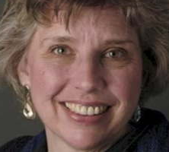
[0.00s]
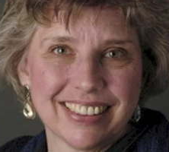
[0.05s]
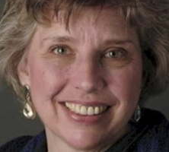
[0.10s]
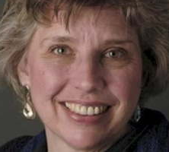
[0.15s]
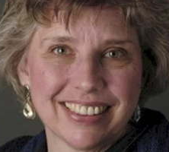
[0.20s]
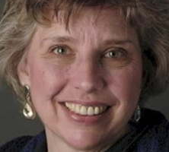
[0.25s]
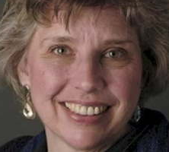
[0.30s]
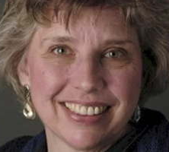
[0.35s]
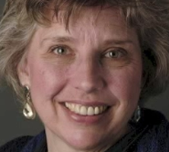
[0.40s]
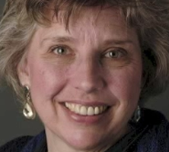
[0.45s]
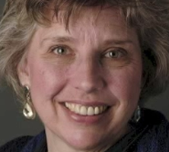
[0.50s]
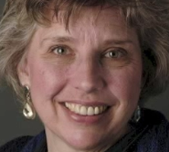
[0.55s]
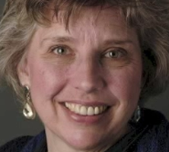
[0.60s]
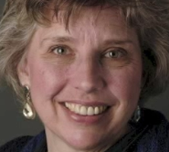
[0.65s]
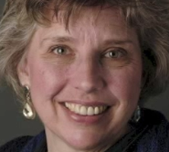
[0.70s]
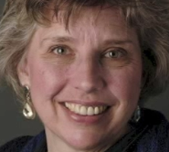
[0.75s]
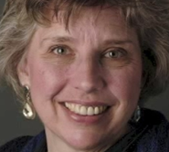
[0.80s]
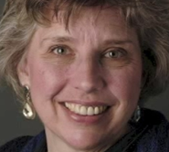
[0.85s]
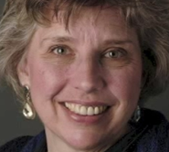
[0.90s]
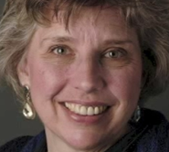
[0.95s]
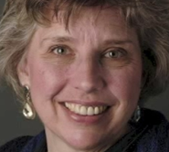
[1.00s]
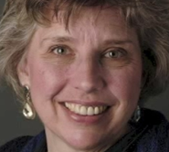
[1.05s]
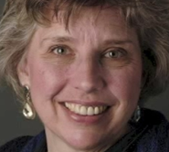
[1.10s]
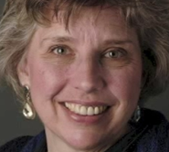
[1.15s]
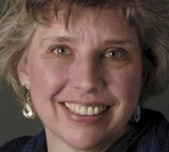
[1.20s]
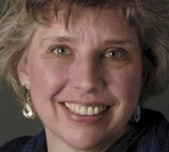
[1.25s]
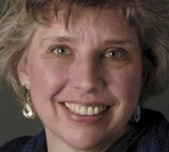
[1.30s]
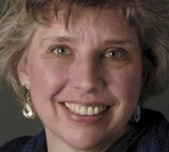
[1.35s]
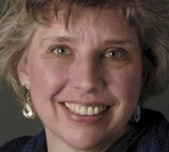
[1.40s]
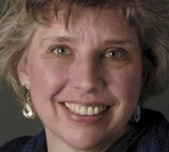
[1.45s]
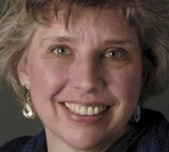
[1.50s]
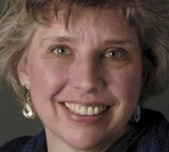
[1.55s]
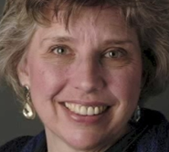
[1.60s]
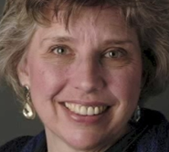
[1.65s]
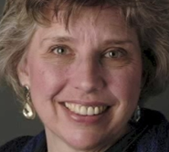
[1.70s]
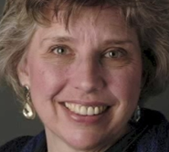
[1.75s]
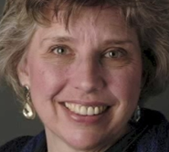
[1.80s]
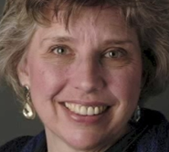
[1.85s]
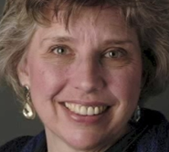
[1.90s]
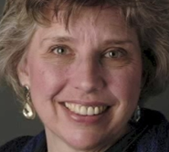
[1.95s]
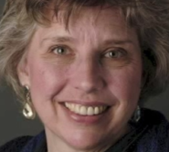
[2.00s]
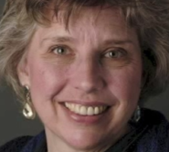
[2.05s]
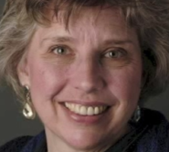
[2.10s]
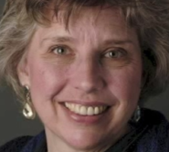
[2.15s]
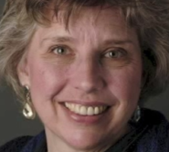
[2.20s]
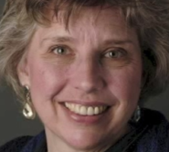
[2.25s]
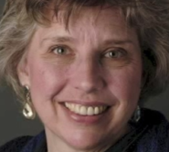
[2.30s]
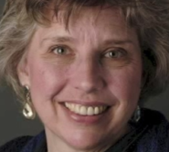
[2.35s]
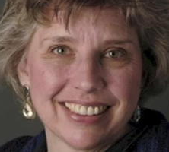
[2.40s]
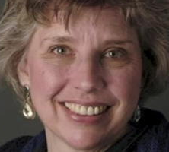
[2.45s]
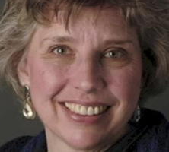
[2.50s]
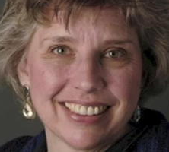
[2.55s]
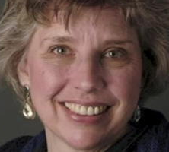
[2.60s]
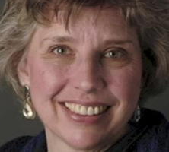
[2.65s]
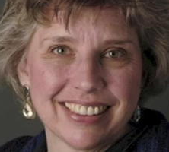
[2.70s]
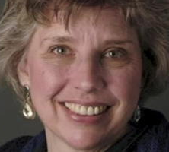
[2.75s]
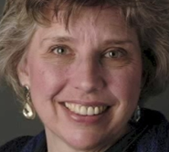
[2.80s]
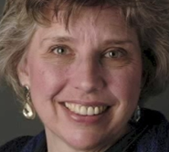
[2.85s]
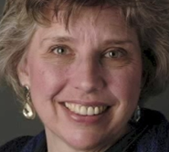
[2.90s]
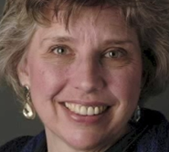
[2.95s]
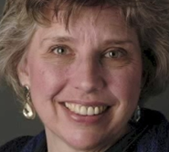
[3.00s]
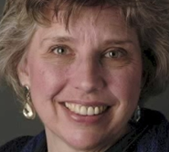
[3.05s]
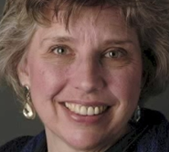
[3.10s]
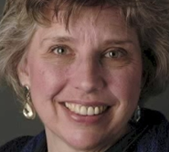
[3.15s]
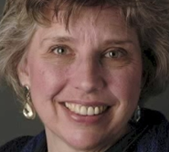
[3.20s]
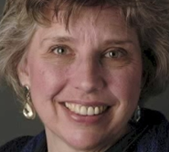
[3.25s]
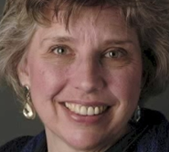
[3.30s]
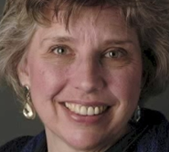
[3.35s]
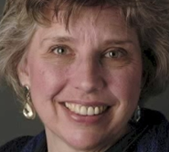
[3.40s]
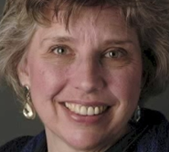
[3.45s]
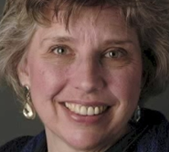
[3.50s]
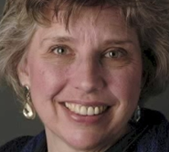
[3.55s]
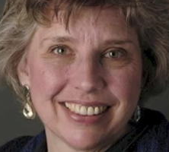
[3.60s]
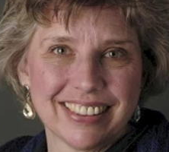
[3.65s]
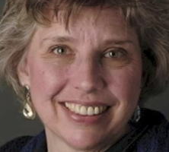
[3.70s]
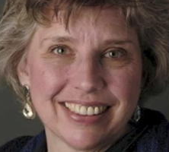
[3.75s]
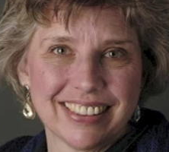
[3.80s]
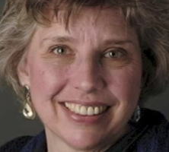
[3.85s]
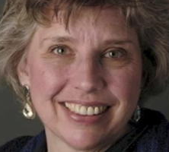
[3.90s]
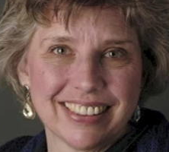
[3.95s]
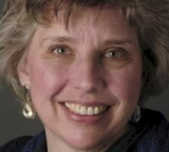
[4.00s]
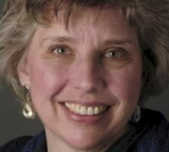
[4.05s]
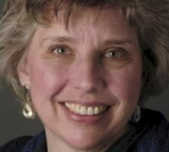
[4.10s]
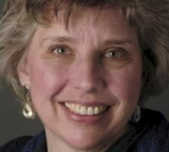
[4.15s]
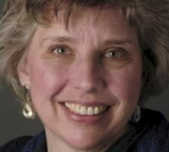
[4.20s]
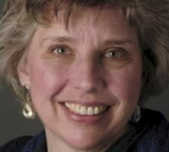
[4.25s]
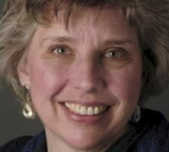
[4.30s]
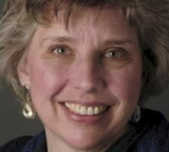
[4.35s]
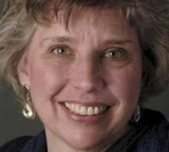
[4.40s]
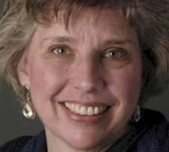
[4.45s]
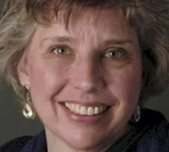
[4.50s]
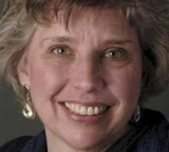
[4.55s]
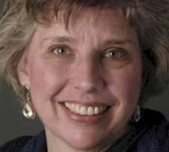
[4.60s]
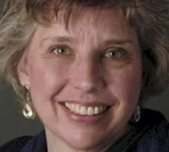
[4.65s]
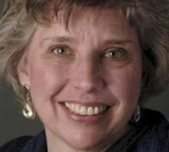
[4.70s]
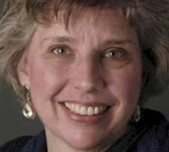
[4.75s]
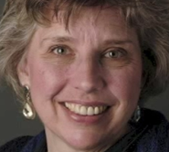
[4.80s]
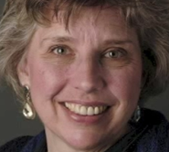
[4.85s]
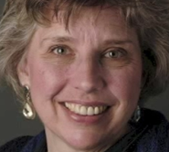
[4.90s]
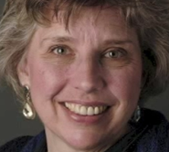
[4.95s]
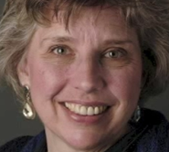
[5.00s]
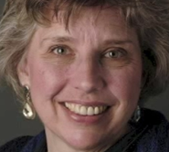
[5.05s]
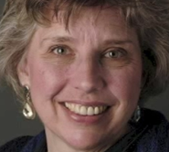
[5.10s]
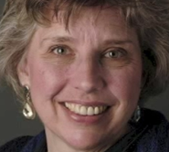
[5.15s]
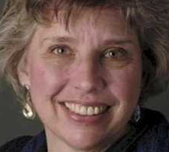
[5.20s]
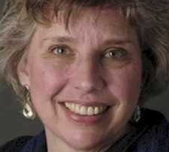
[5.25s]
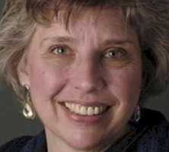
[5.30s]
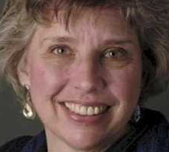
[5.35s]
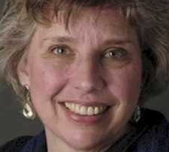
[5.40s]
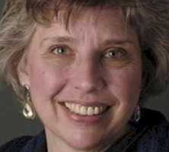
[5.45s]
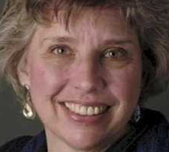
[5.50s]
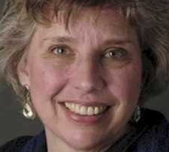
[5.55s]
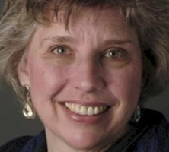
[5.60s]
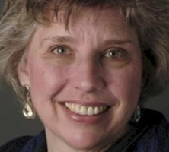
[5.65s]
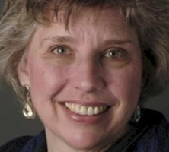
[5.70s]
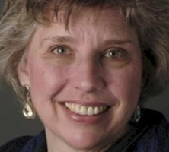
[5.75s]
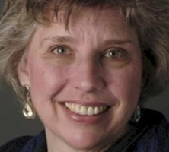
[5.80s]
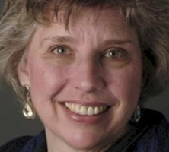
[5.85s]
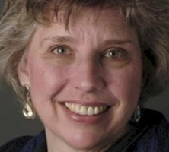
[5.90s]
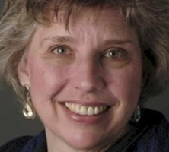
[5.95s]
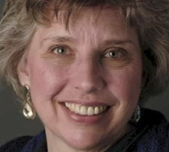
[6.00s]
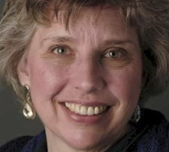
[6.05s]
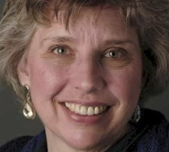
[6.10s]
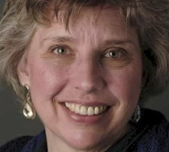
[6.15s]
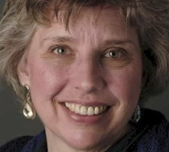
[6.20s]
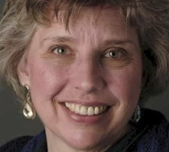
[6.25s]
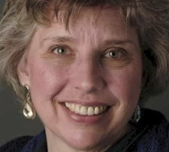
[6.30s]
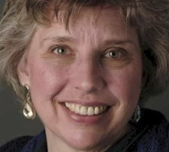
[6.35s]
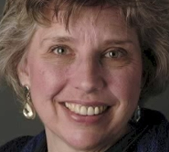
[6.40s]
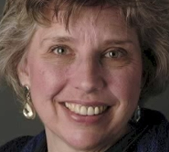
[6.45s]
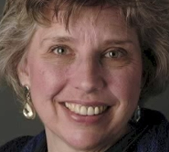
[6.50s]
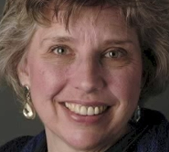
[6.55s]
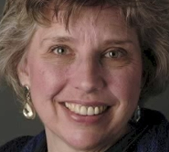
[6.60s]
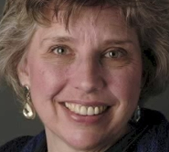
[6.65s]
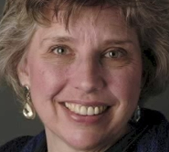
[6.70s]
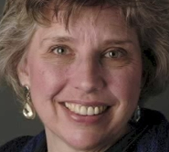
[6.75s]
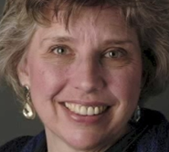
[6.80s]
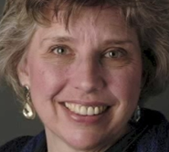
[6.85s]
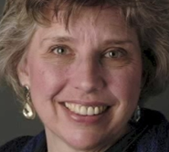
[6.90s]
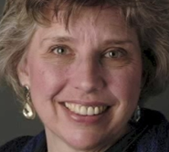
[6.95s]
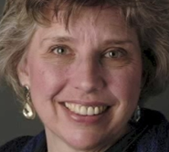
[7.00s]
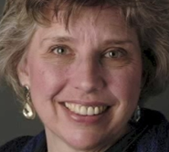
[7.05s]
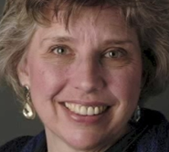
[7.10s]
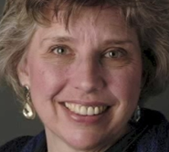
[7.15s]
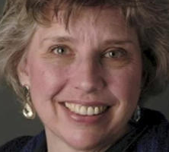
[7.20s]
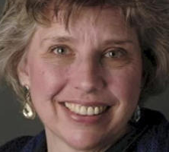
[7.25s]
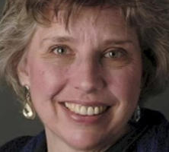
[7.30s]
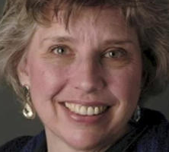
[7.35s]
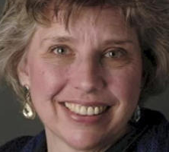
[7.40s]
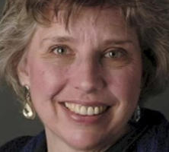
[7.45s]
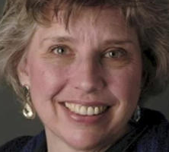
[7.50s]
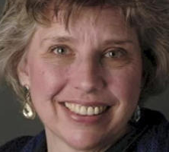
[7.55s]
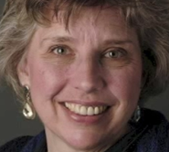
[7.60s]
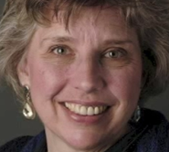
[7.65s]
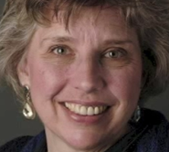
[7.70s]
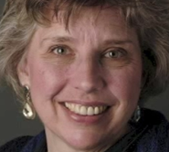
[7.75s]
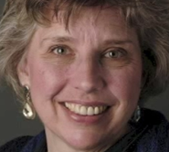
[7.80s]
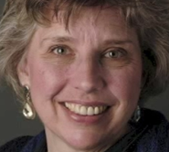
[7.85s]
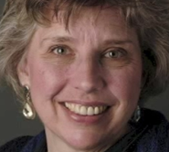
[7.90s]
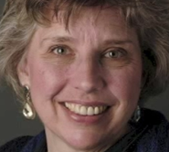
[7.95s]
This is a still picture; no speech is visible.